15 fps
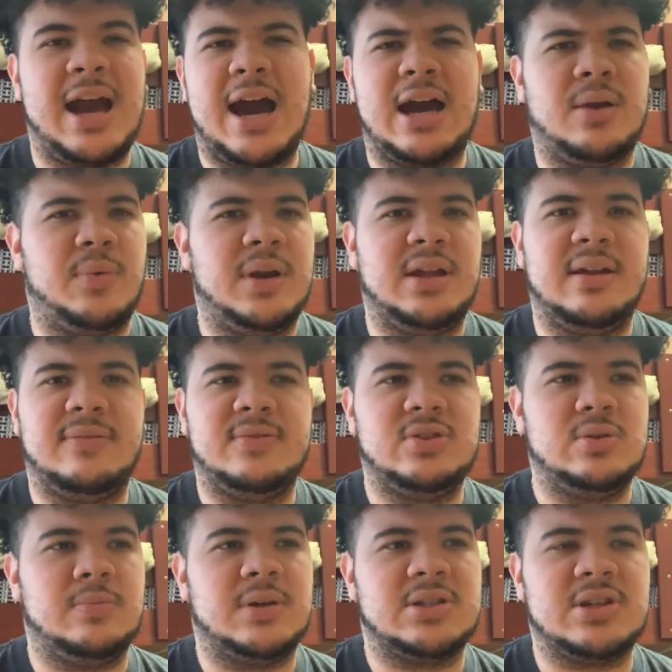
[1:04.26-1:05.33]
I don't want to give too
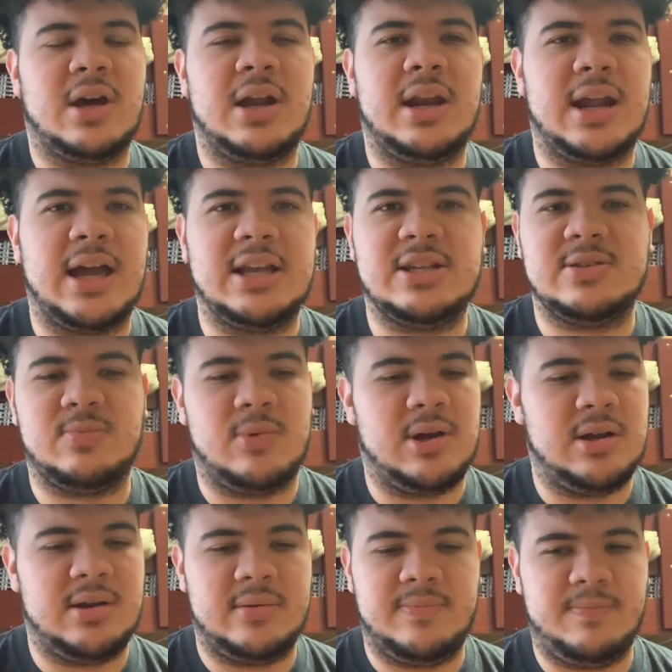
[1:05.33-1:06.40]
much on it. I just want
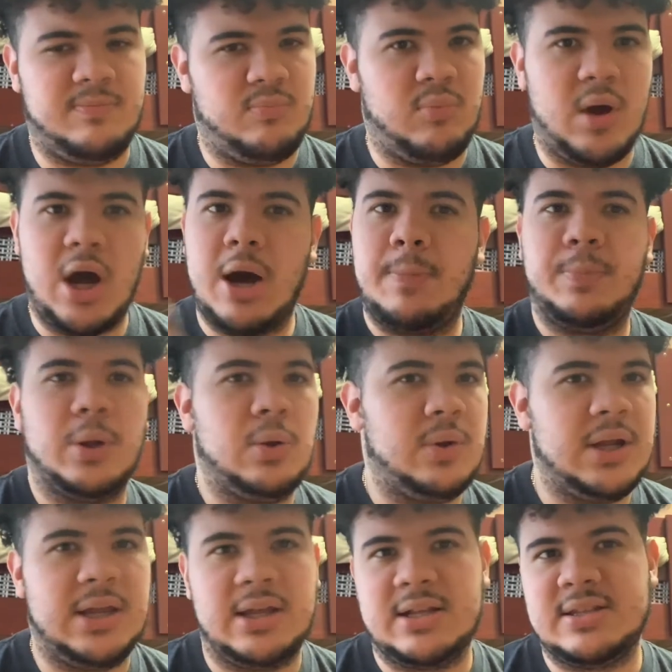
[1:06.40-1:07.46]
to upload
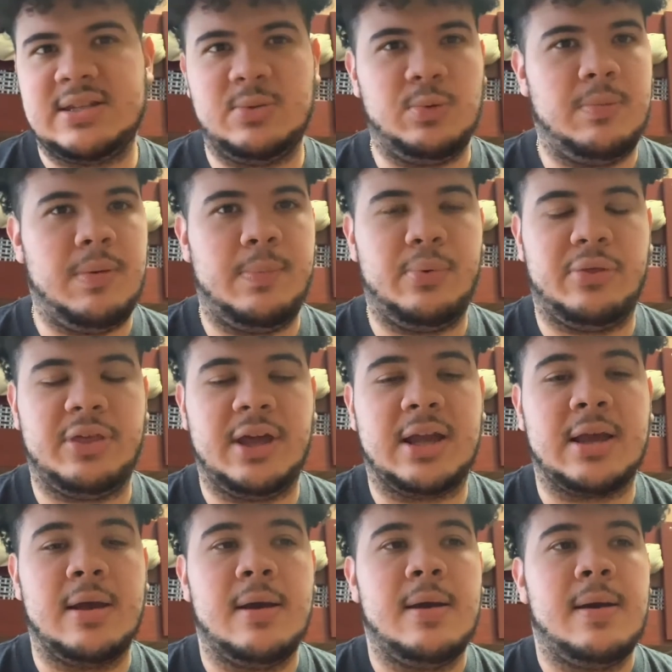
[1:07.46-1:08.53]
it and see what people think.
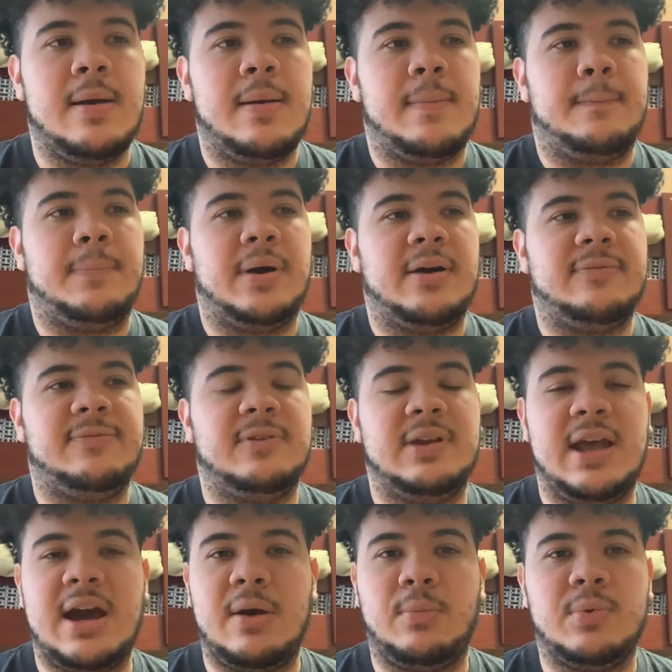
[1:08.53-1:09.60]
But for
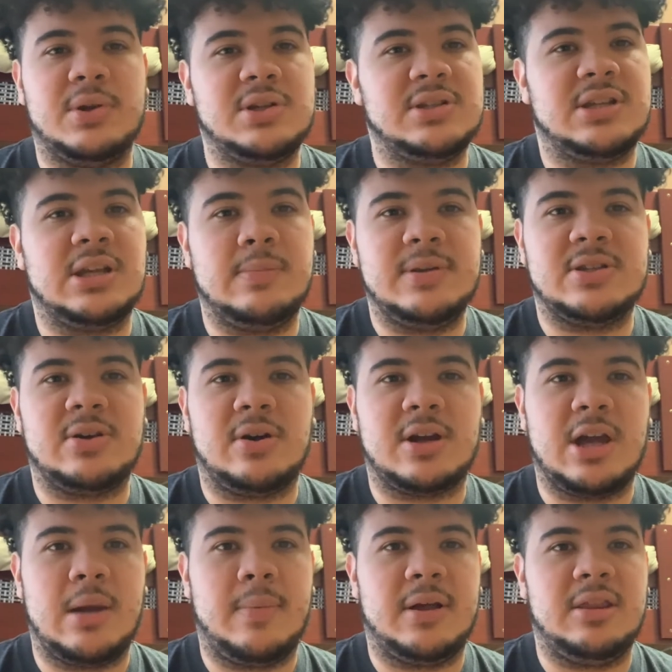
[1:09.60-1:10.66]
now, we're just going to be
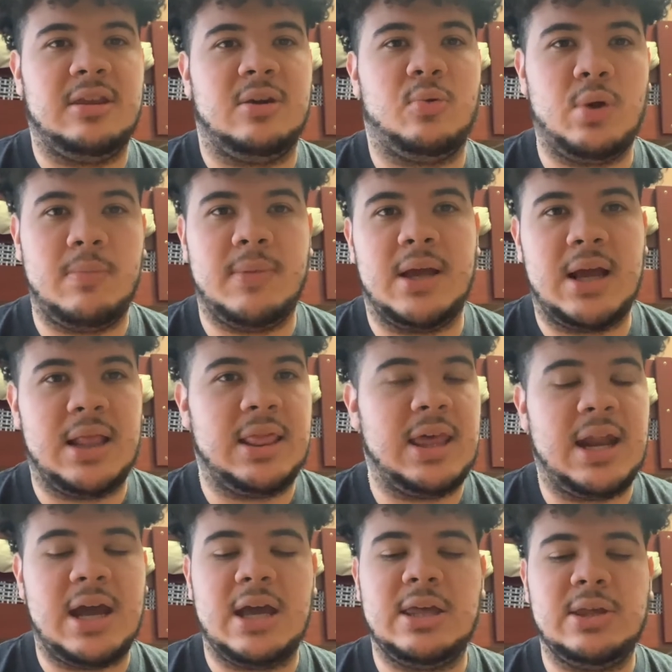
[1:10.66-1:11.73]
talking about the equipment that
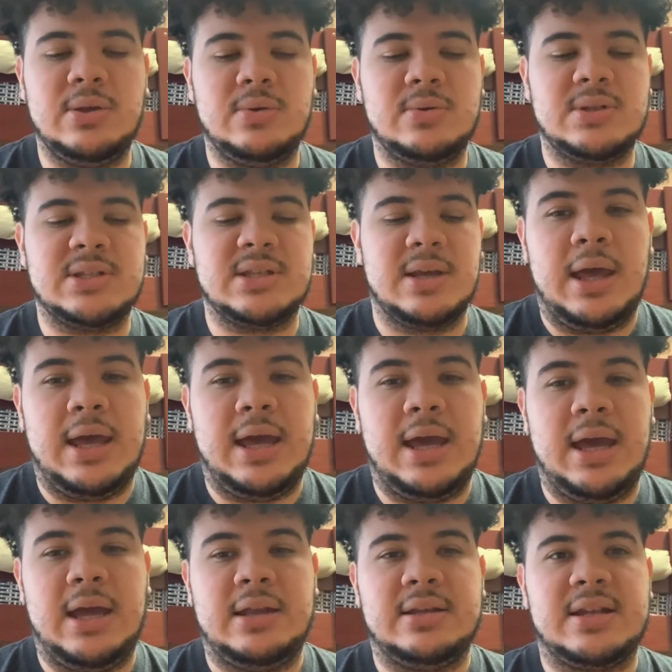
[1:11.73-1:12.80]
I use
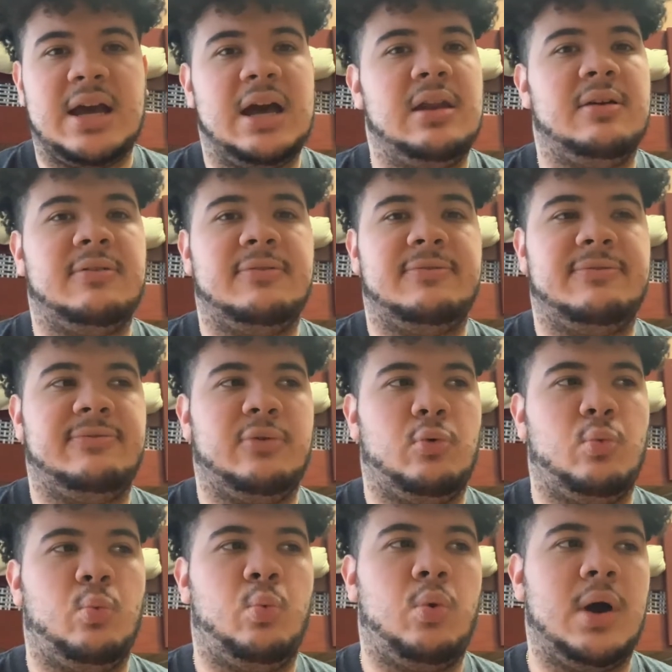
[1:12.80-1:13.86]
and kind of
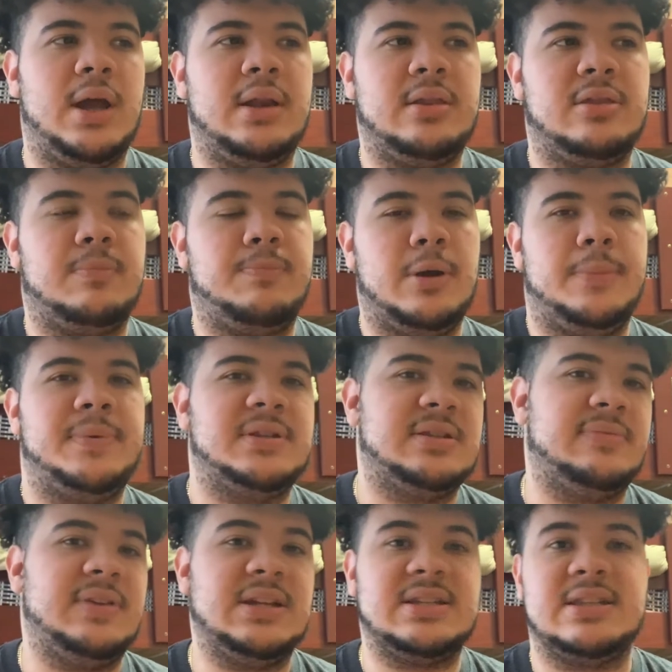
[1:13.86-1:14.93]
what the purpose
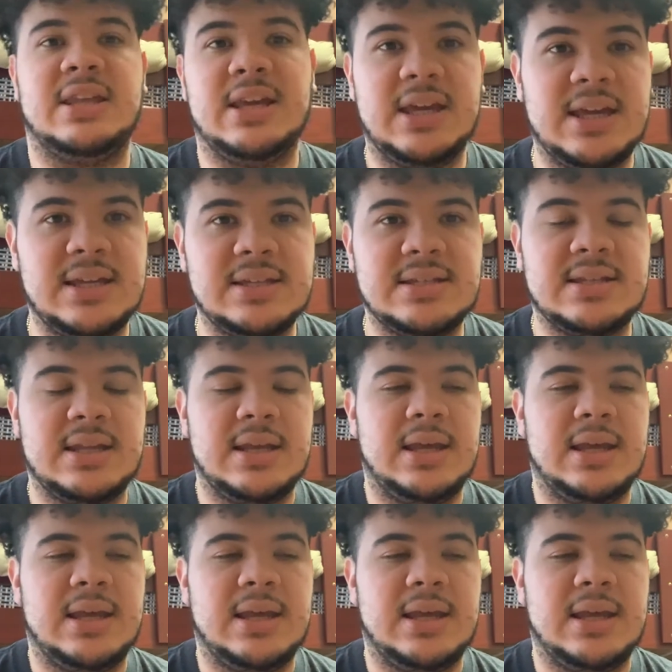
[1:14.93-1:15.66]
of each thing is.